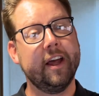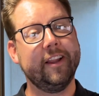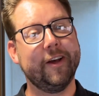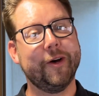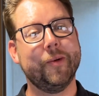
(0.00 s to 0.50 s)

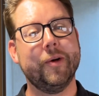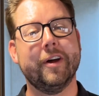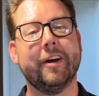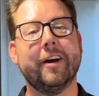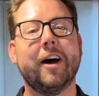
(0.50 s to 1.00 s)
Hello,
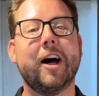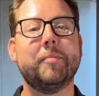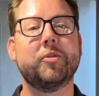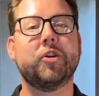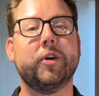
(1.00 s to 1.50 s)

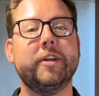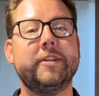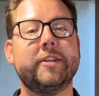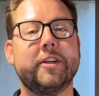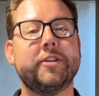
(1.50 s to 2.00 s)
I'm Chris,